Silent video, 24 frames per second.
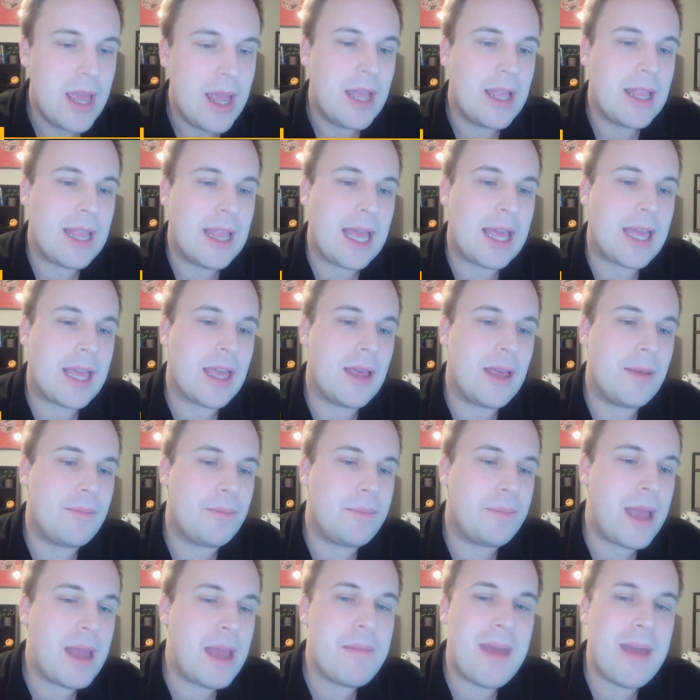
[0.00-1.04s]
Like,
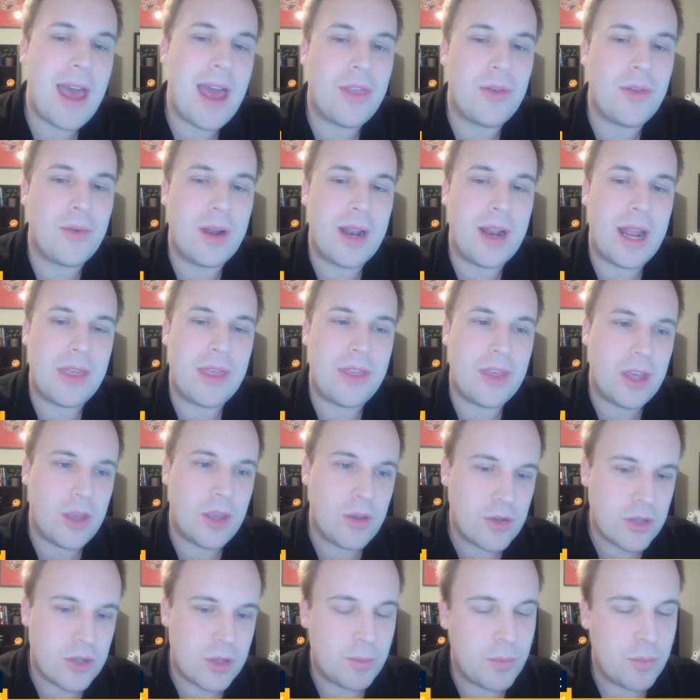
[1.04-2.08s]
Ben Mathurin, I think,
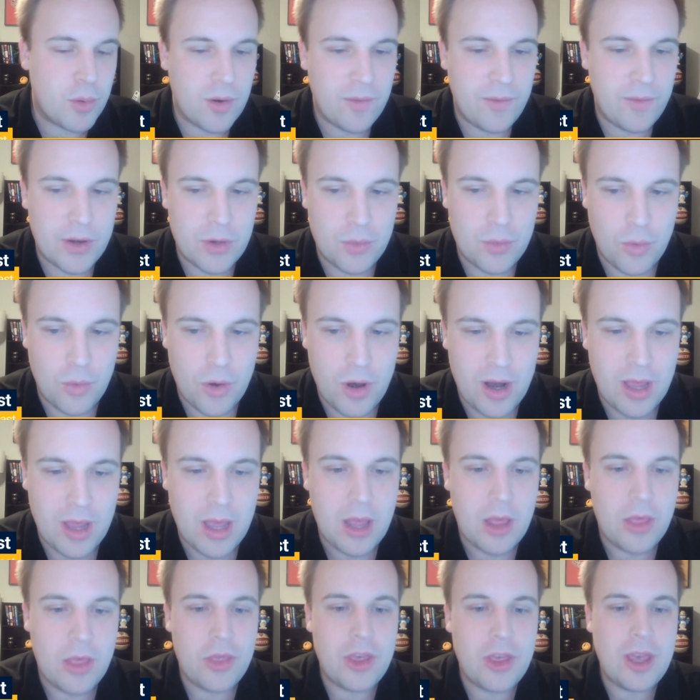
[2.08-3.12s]
used the perfect word.
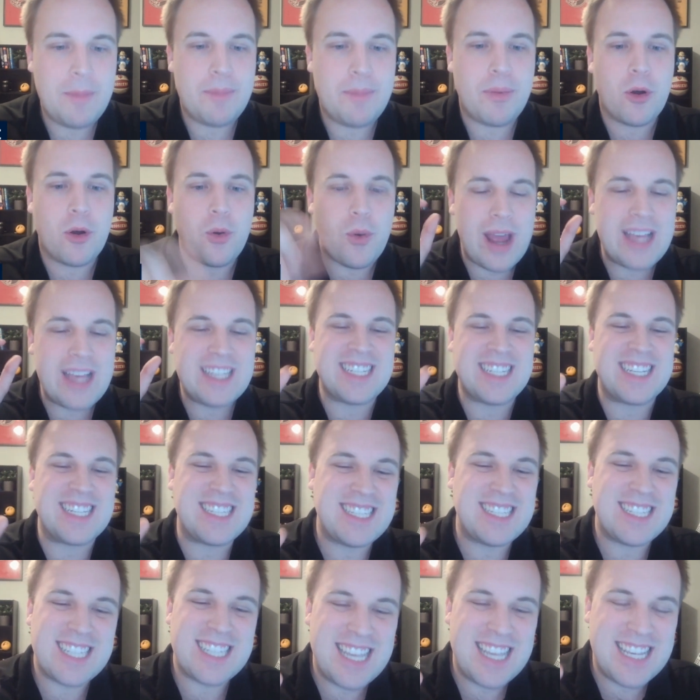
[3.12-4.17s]
The
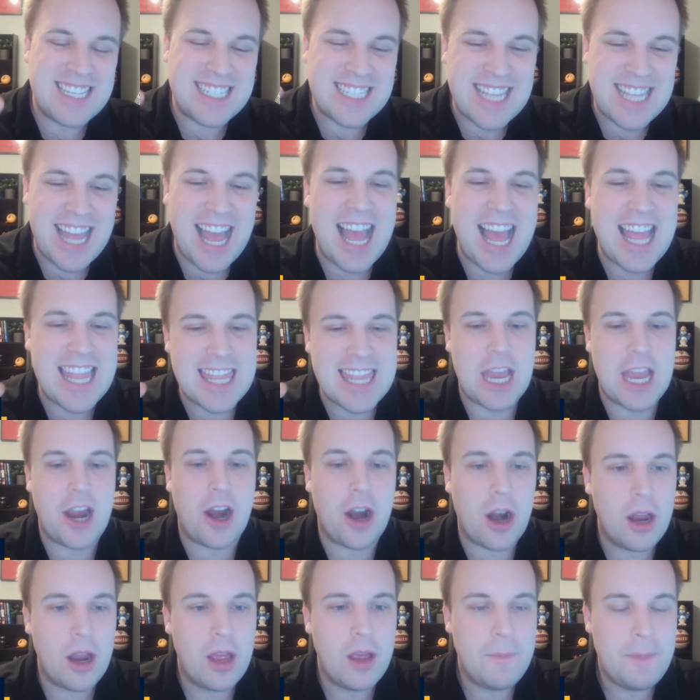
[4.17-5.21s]
presence is not
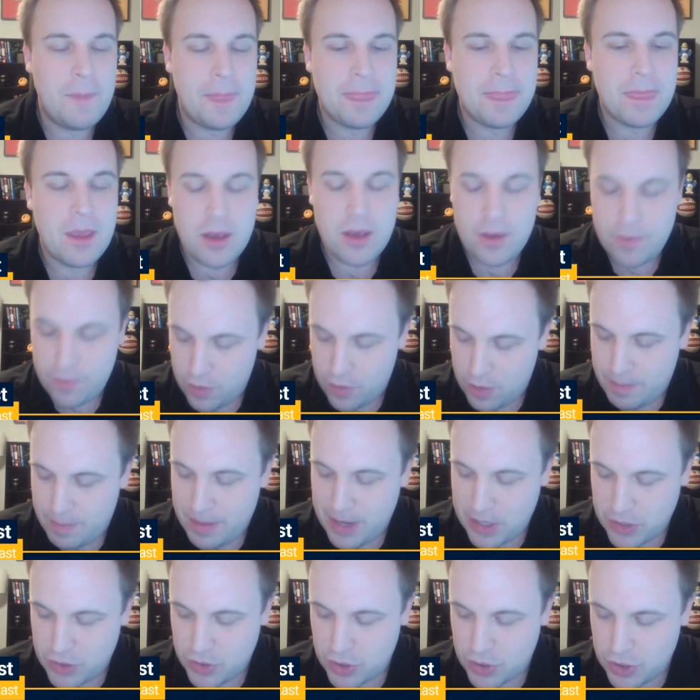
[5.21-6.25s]
there for the
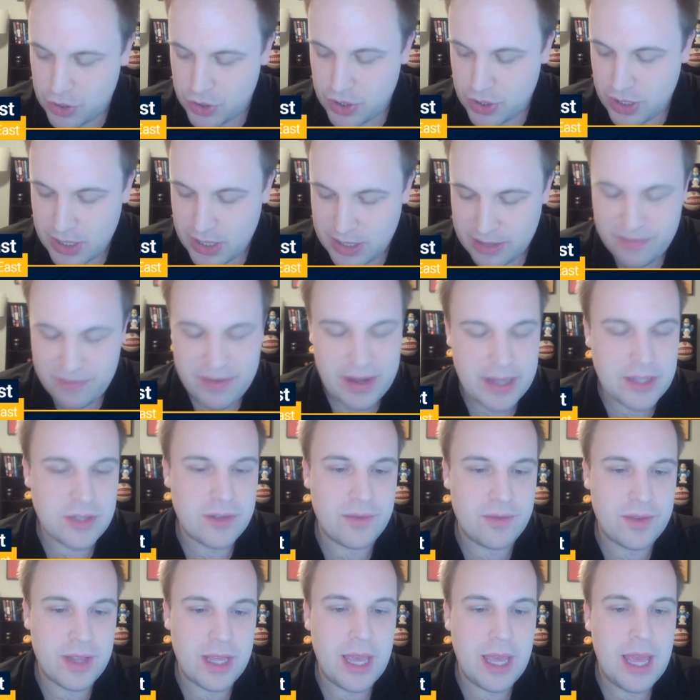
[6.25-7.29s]
Pacers
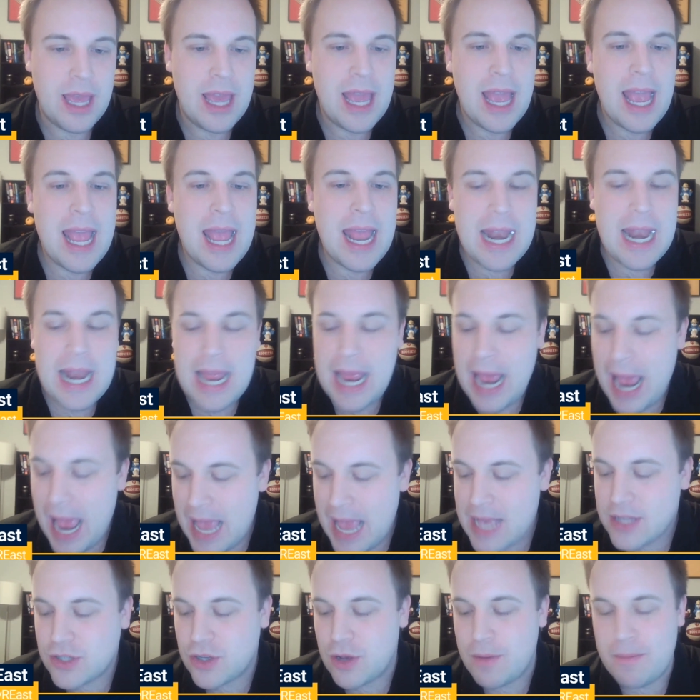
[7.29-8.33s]
defensively, and it
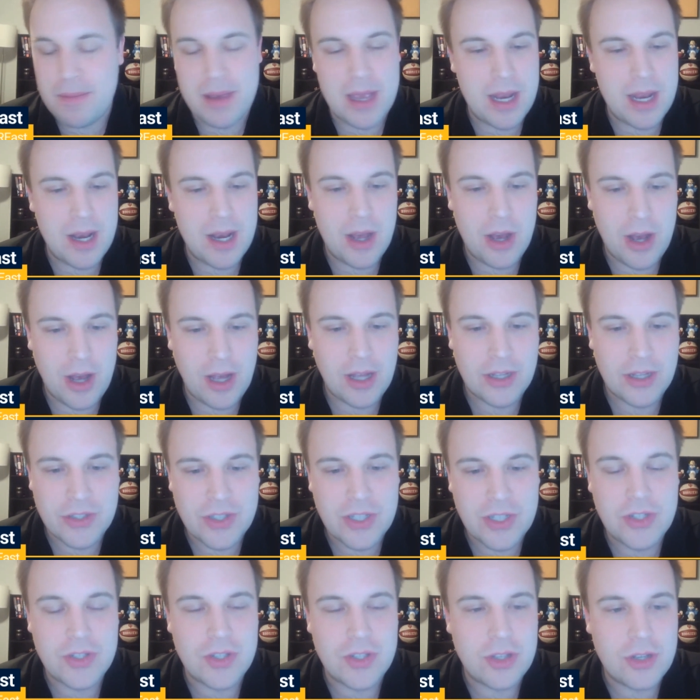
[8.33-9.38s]
hasn't been all
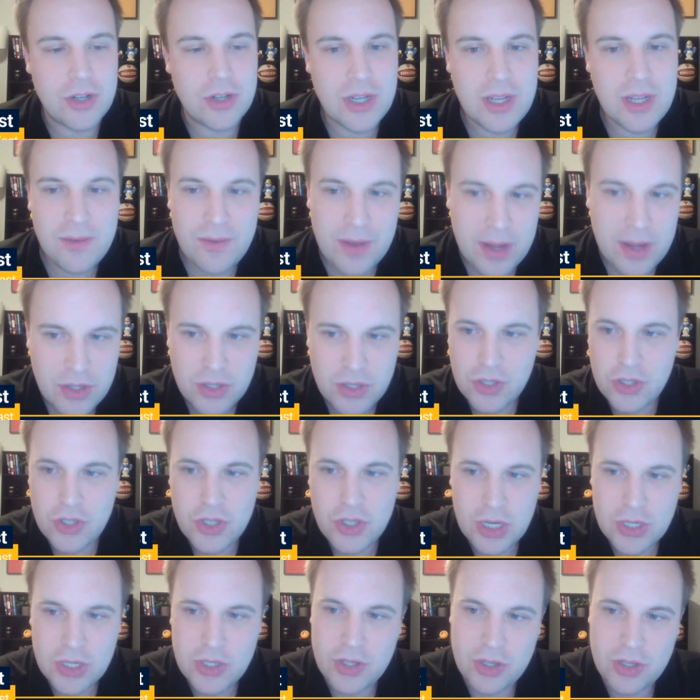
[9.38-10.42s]
season. Their defense is
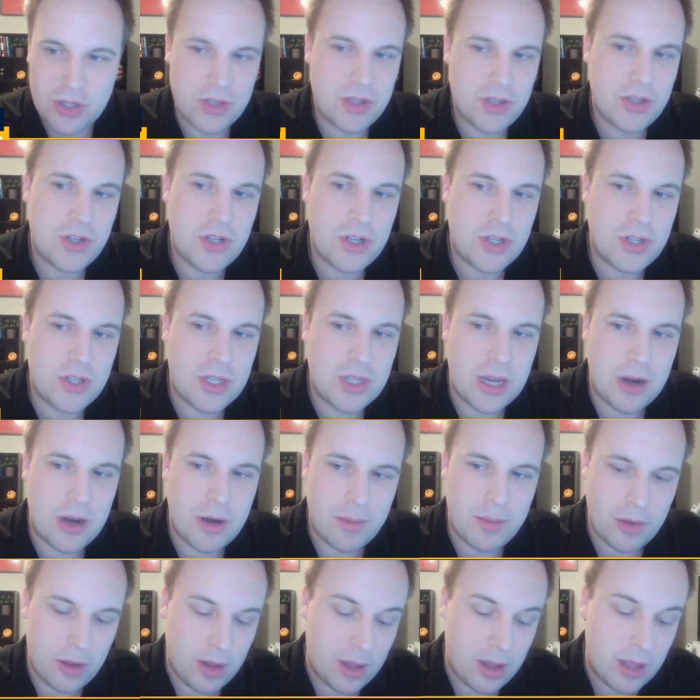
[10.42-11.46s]
just
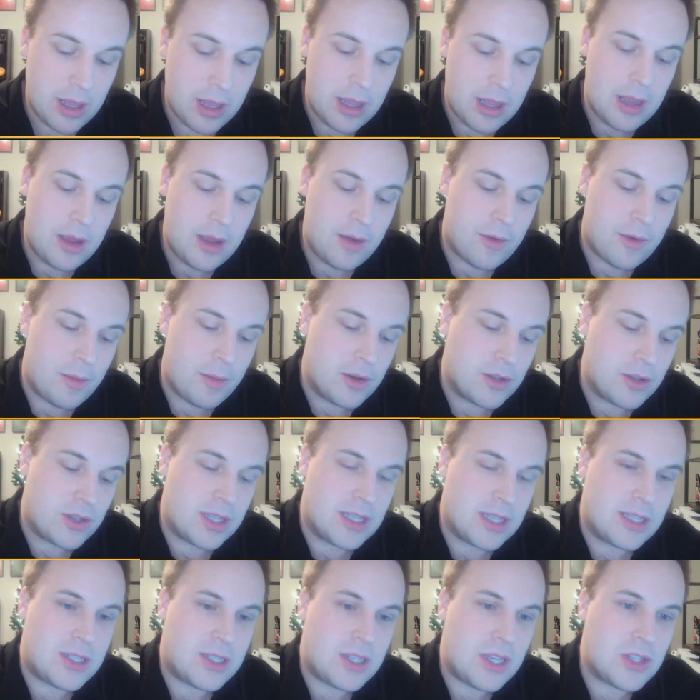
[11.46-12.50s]
terrible for most of
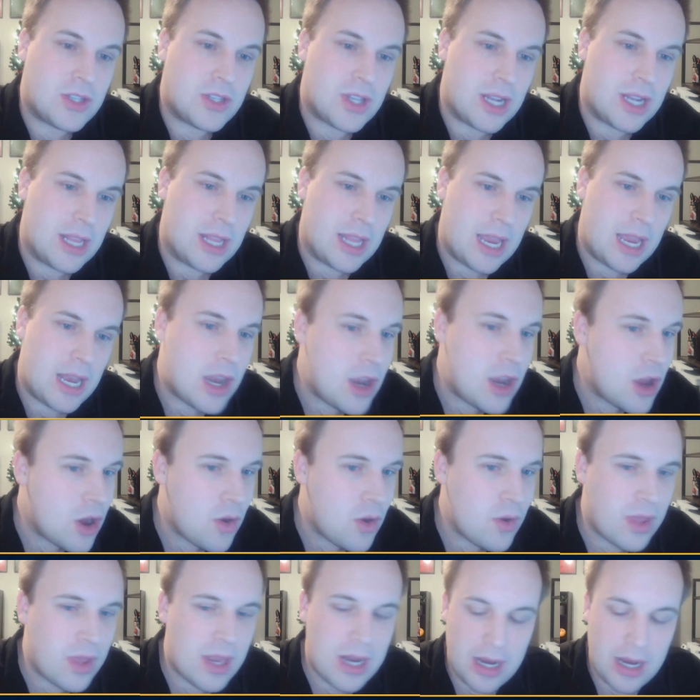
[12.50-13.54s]
the season, and they
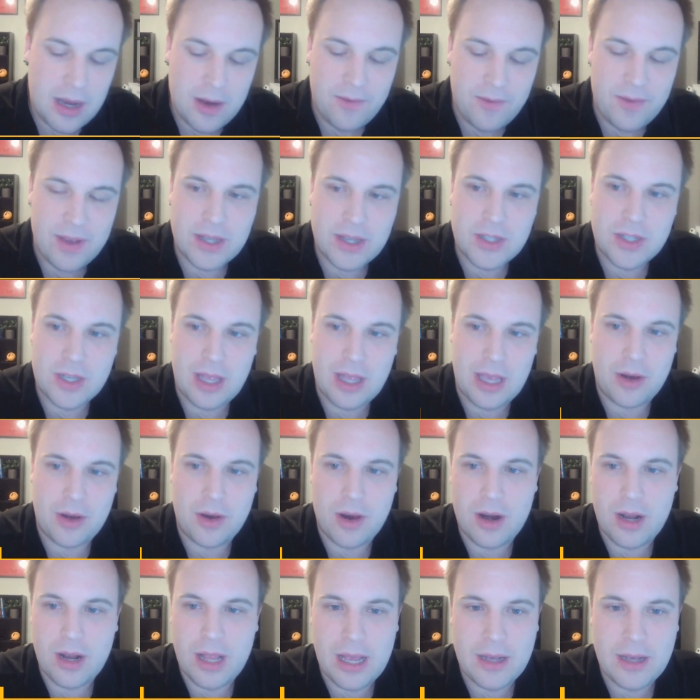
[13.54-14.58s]
know they need to fix it. Like,
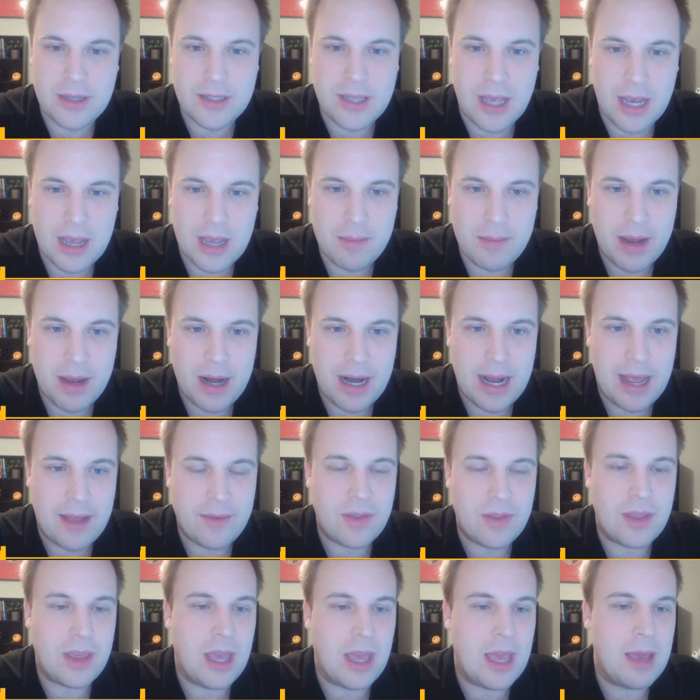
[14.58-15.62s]
Carlisle's talking about it
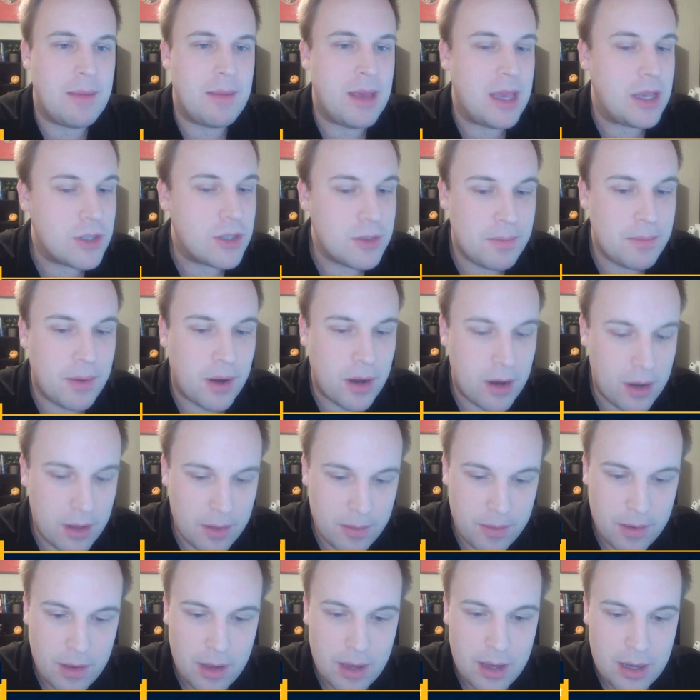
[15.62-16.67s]
after the game. He's a part of
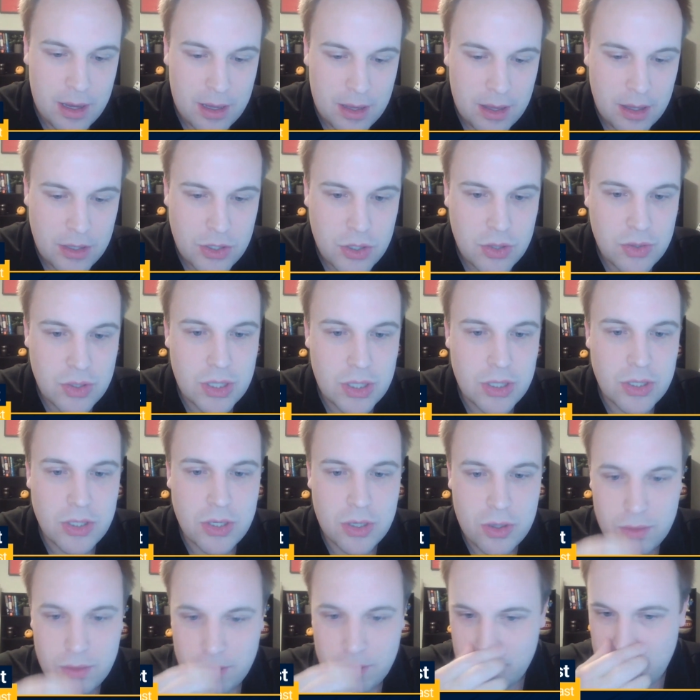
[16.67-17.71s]
the issues here
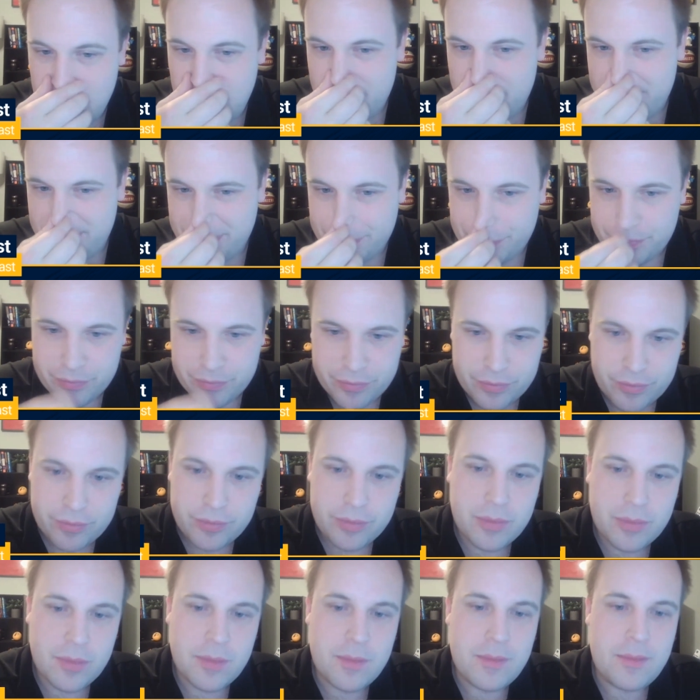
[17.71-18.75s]
too, right?
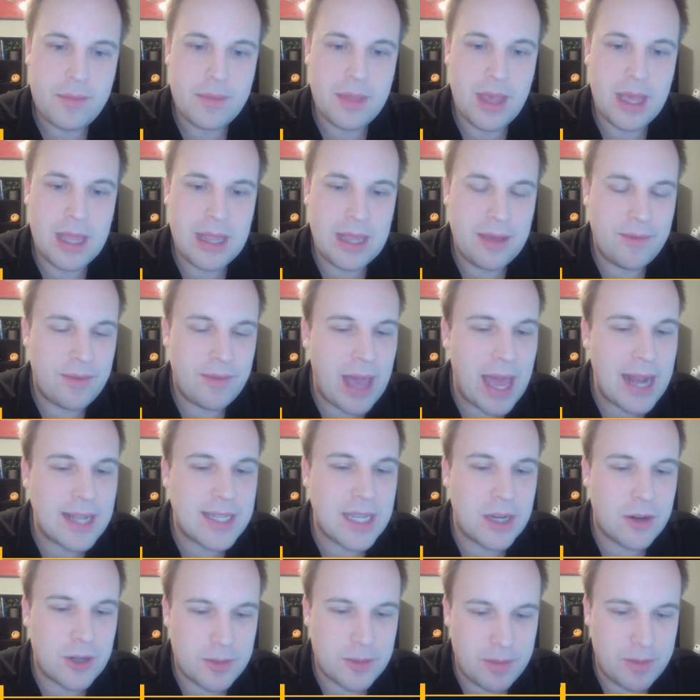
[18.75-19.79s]
And they've got to
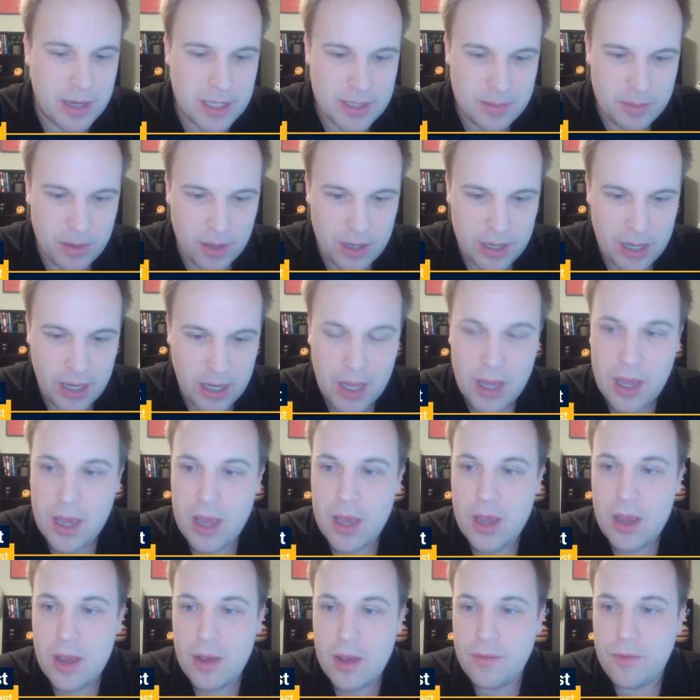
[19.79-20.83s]
take responsibility
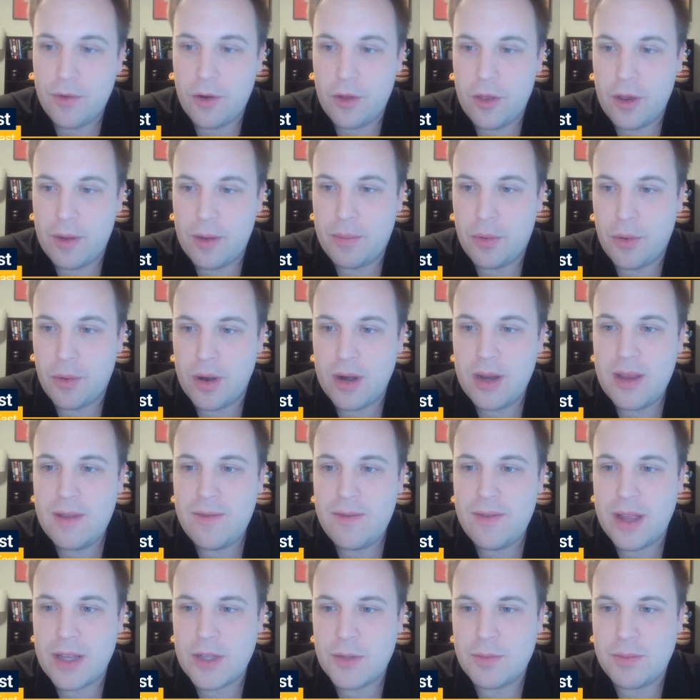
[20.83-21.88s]
for their poor
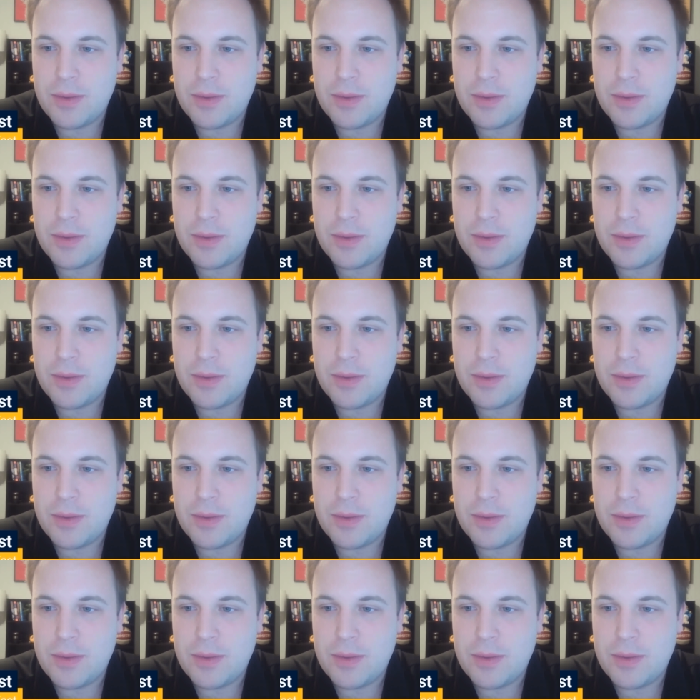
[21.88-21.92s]
defense.